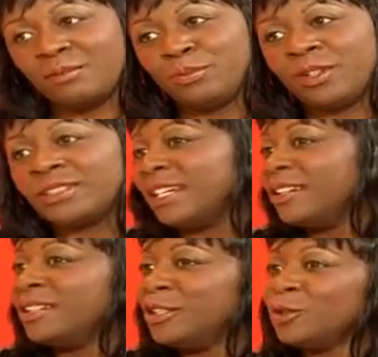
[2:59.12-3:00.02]

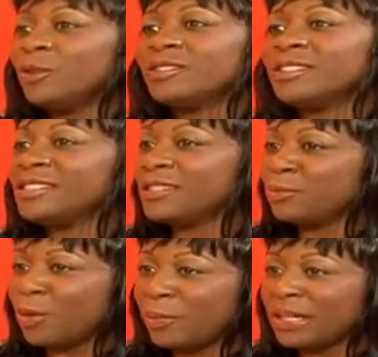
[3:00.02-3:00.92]
brother, you know, this is a
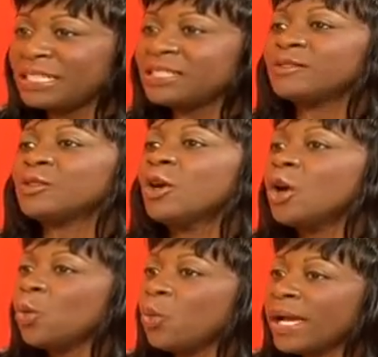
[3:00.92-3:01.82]
proper interview.
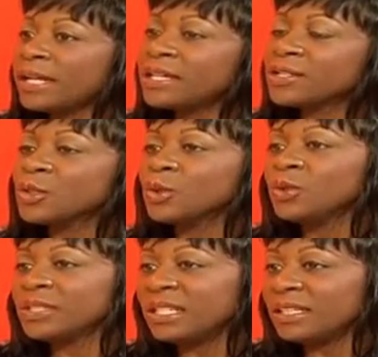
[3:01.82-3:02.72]
Wear a
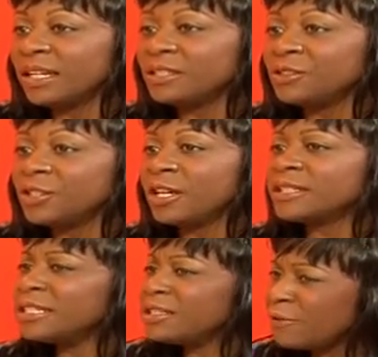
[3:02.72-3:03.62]
suit, a nice
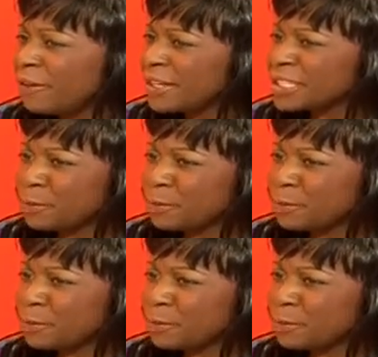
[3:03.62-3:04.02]
shirt. It's not very